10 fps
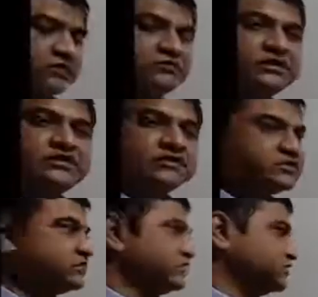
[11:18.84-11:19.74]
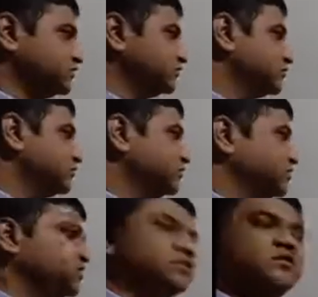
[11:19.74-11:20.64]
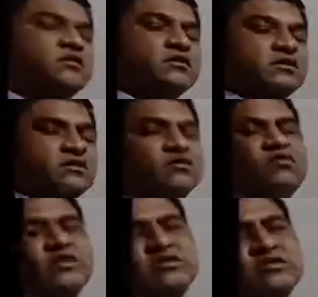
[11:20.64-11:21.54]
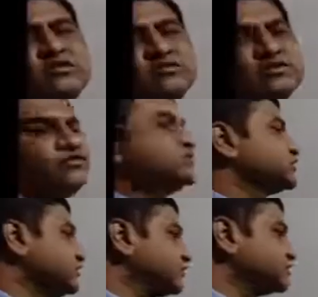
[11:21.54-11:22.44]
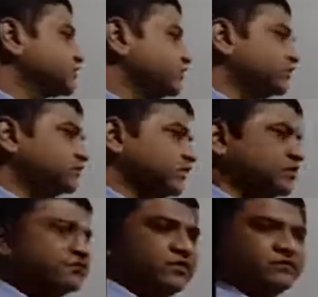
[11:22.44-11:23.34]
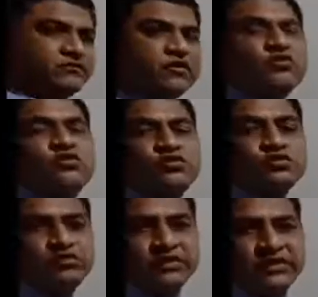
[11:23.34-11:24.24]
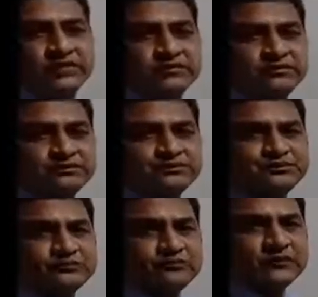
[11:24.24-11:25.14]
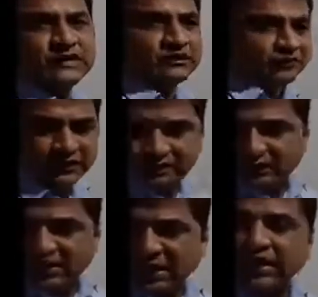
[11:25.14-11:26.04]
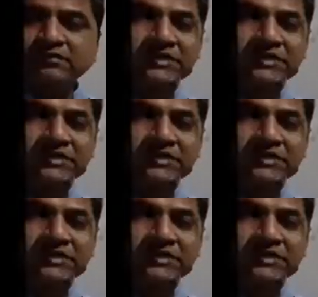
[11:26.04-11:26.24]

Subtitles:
be 6. Now what is the use of this least common multiple? What to do with? Well, I am